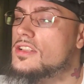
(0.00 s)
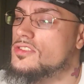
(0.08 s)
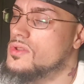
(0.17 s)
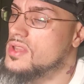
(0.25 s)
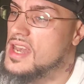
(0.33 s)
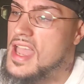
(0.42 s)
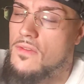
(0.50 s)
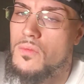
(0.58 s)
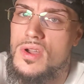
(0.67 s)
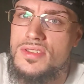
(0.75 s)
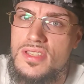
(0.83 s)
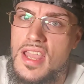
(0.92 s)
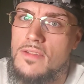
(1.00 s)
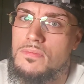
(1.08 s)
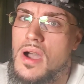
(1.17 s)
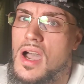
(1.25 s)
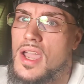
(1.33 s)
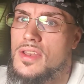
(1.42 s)
So they'd have one staff
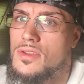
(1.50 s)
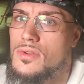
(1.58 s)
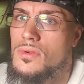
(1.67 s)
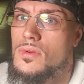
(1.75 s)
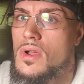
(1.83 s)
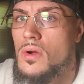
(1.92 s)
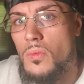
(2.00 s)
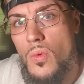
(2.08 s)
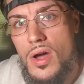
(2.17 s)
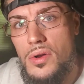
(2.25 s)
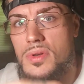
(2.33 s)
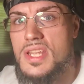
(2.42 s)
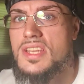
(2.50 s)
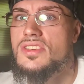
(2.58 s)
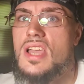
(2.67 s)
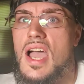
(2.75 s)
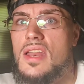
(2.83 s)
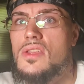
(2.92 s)
behind you, one on each
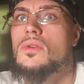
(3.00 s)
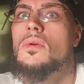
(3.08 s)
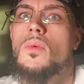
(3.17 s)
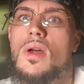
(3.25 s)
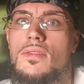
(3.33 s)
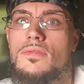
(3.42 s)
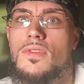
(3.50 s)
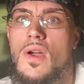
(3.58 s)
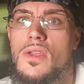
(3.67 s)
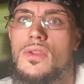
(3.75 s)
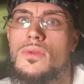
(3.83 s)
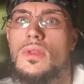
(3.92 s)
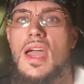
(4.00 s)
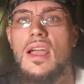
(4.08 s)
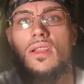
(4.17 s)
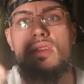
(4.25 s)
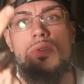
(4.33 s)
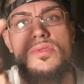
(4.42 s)
side of you, and one in front of you, like
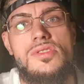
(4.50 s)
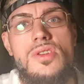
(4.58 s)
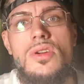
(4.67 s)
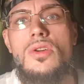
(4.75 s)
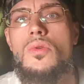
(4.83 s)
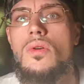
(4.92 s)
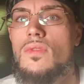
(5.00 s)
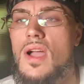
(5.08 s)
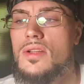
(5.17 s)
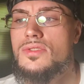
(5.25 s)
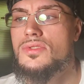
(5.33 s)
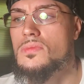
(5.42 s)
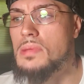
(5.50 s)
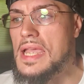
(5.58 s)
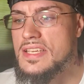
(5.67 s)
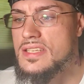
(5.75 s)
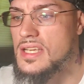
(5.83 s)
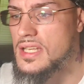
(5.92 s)
a little circle around you,
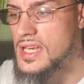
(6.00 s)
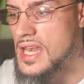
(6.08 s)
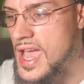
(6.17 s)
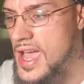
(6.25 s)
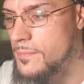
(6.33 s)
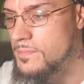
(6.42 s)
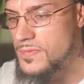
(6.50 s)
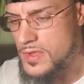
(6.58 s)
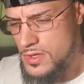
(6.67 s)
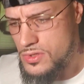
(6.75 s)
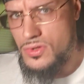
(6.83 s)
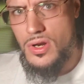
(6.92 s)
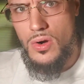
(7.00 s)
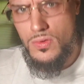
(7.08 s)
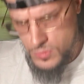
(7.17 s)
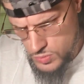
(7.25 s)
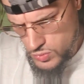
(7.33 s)
basically like, you know,